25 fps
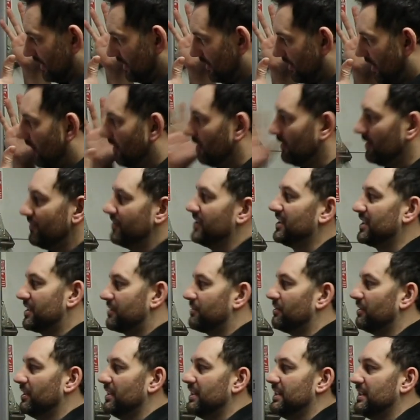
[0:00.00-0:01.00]
all of
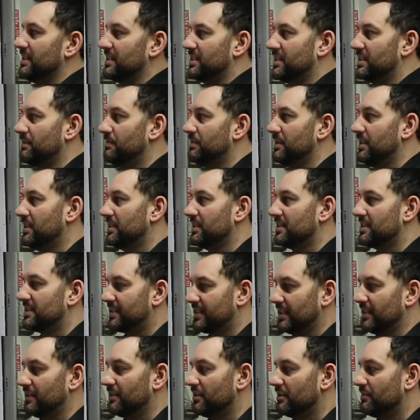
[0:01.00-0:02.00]
this really needs to be
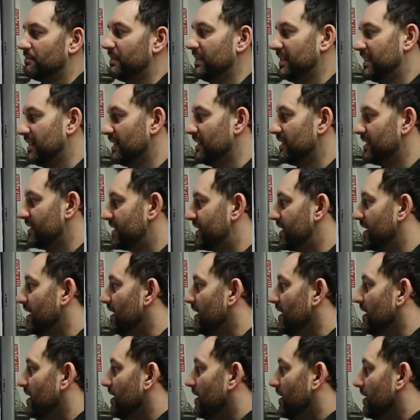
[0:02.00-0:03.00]
considered, because
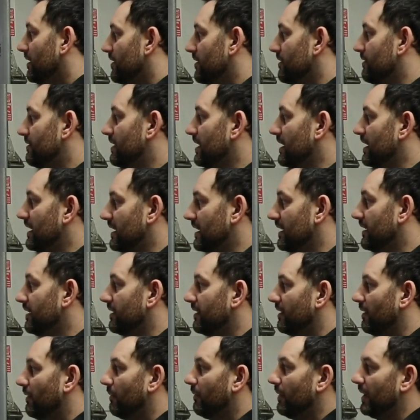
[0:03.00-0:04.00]
you can get
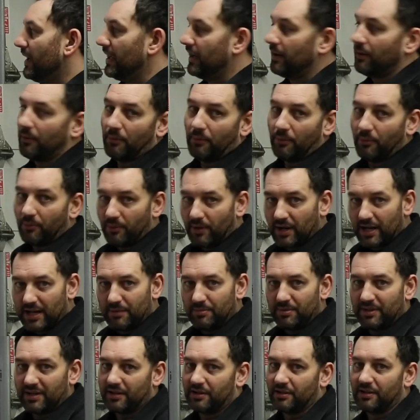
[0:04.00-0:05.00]
into way, way
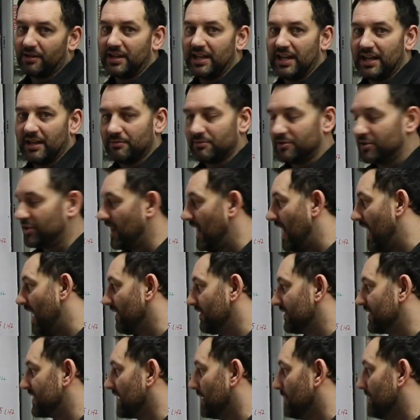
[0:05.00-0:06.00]
bigger
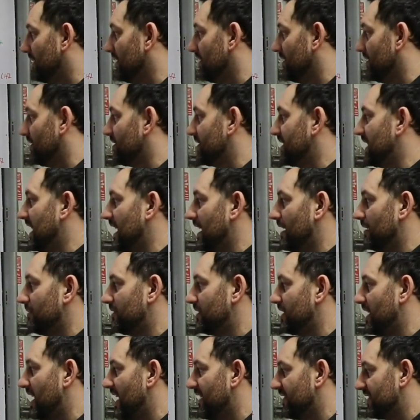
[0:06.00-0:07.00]
camshafts. I mean, there's
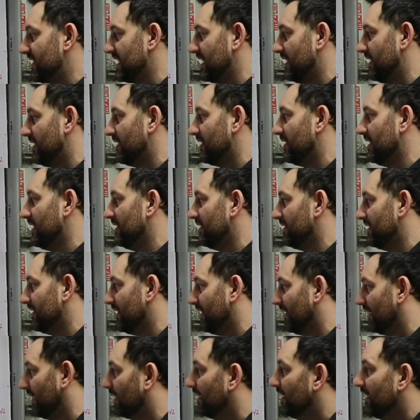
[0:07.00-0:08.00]
camshafts that are in
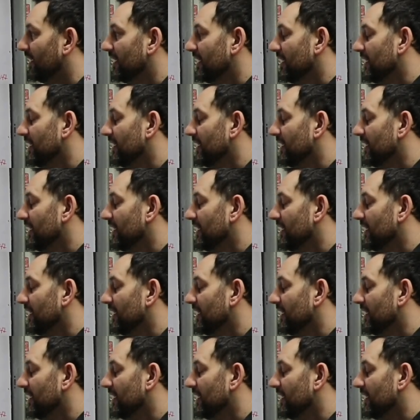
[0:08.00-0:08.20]
the